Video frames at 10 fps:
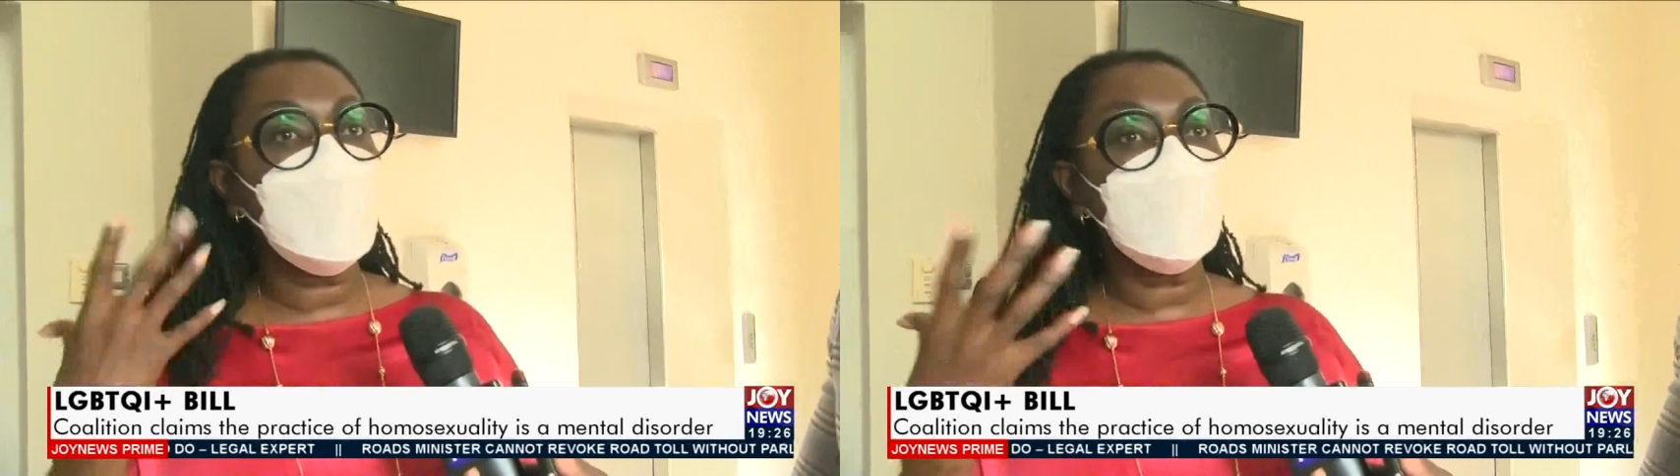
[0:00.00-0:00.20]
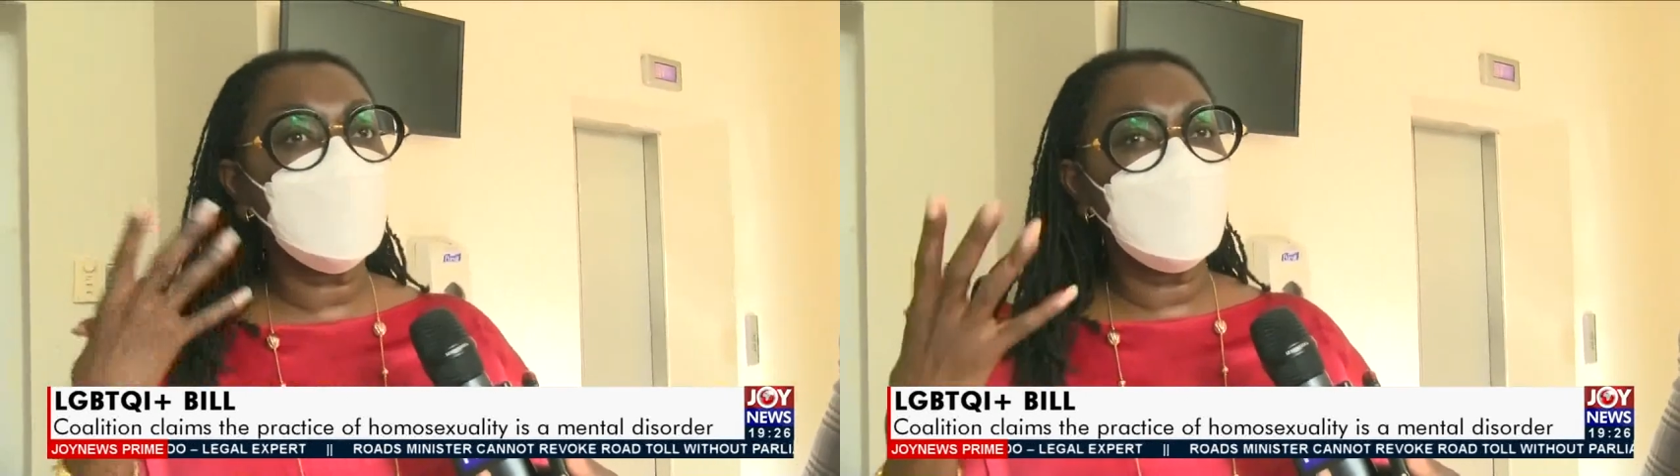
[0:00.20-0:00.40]

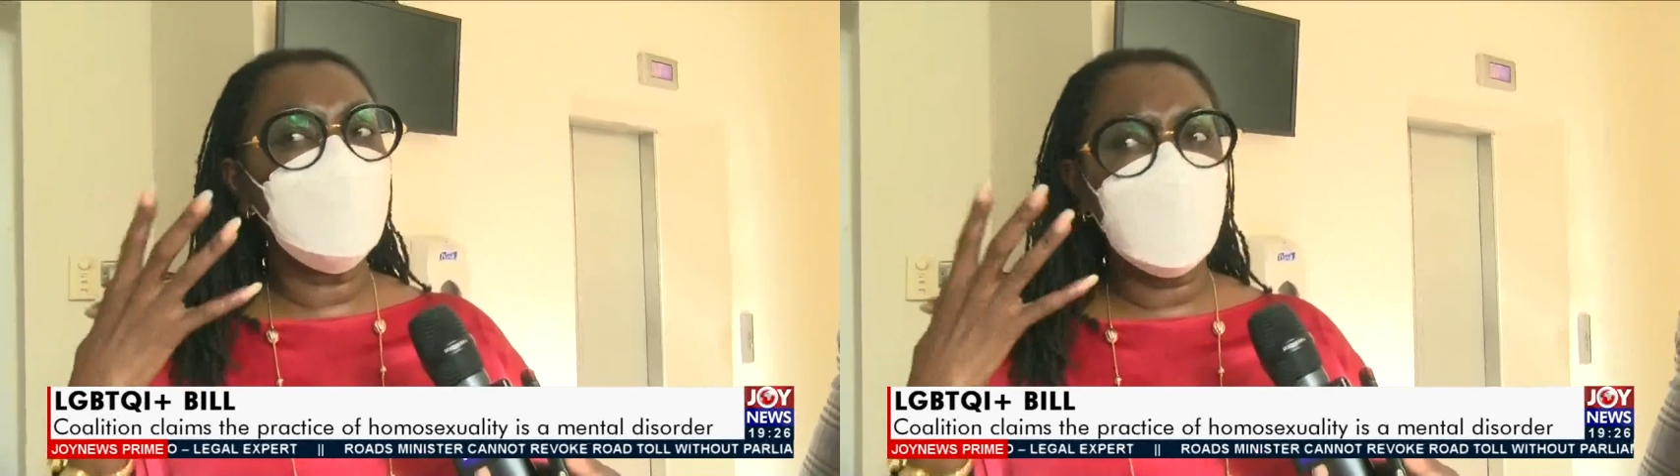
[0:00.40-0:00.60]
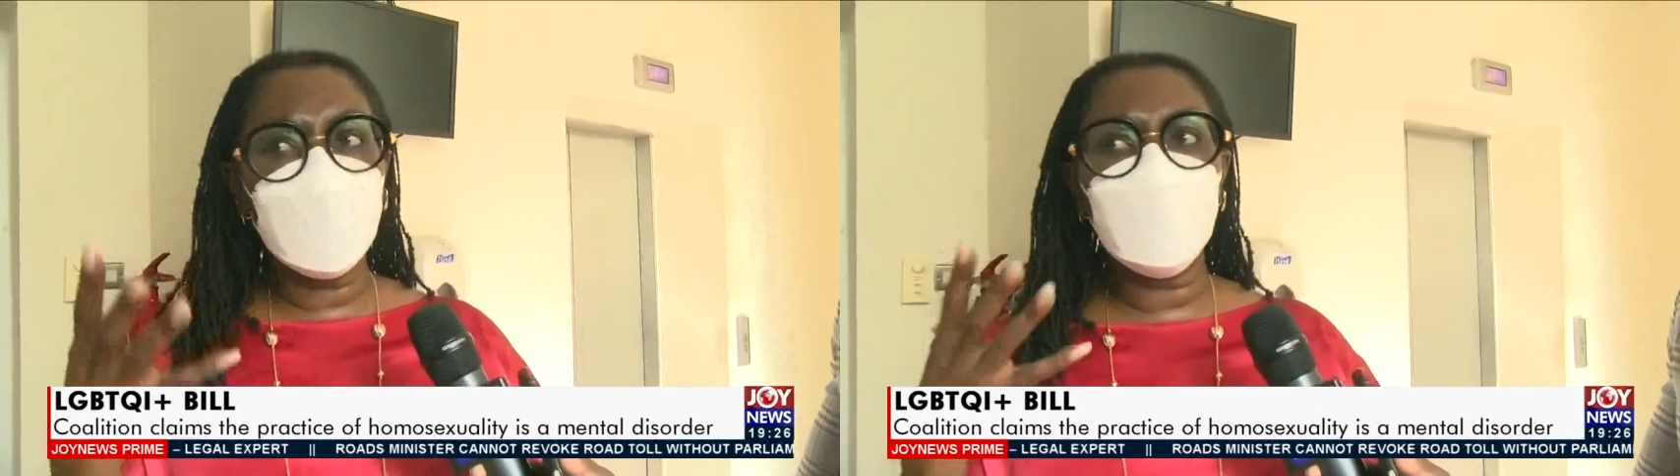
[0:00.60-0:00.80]
And we have to
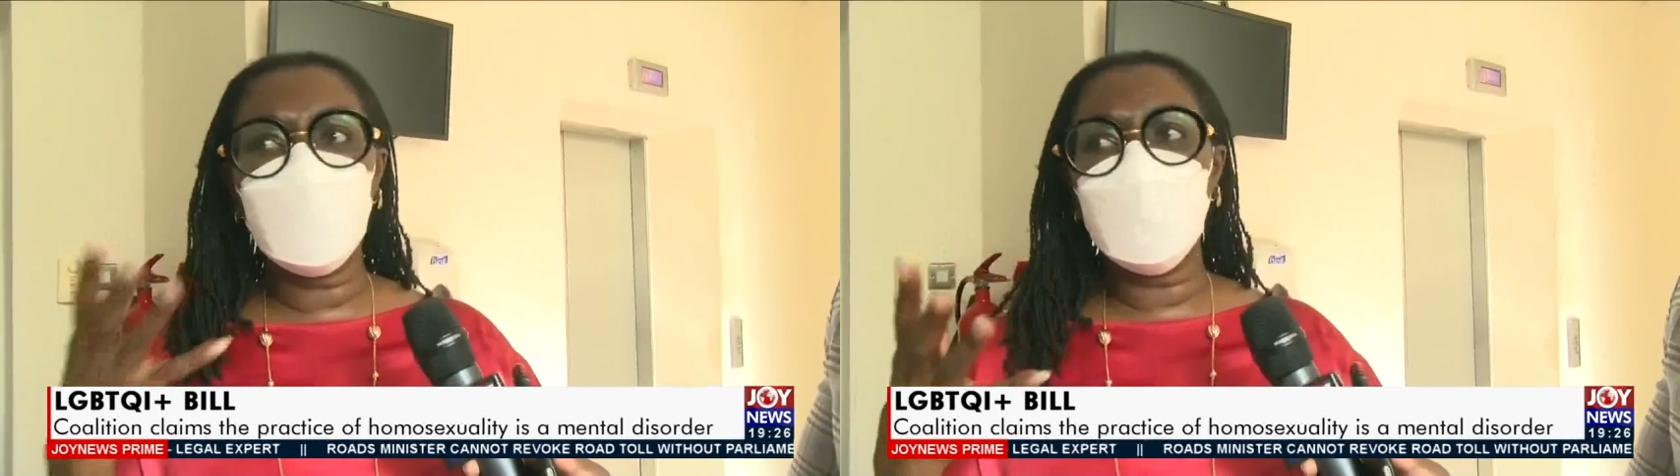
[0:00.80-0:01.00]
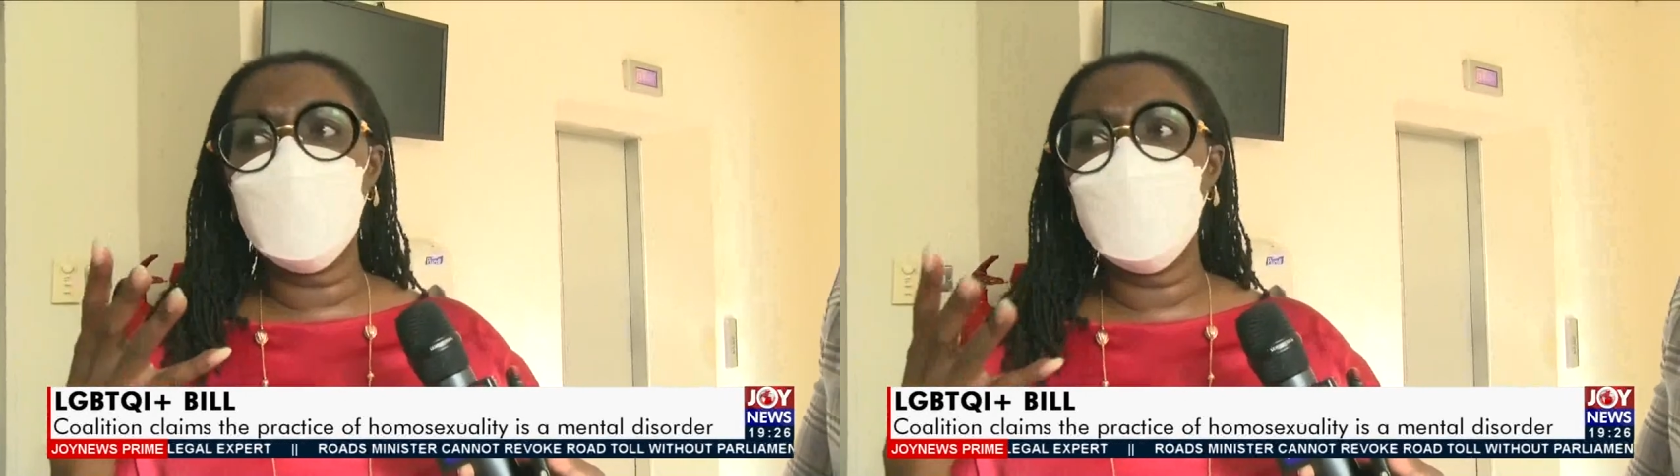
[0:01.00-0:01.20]
be
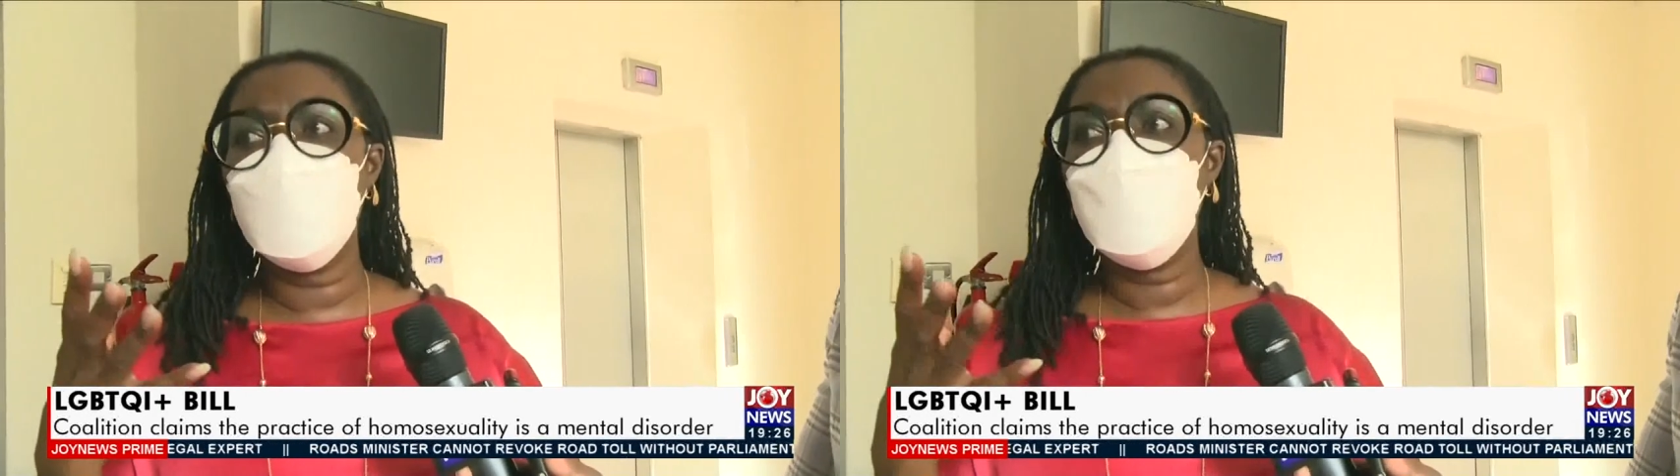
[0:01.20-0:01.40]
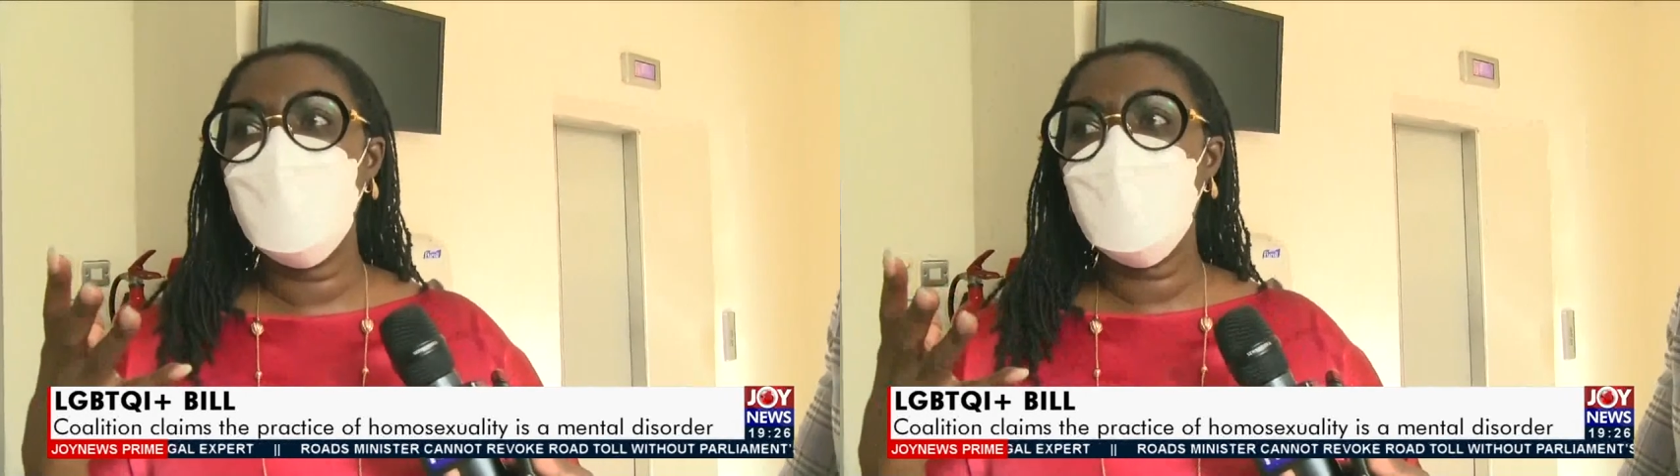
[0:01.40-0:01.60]
mindful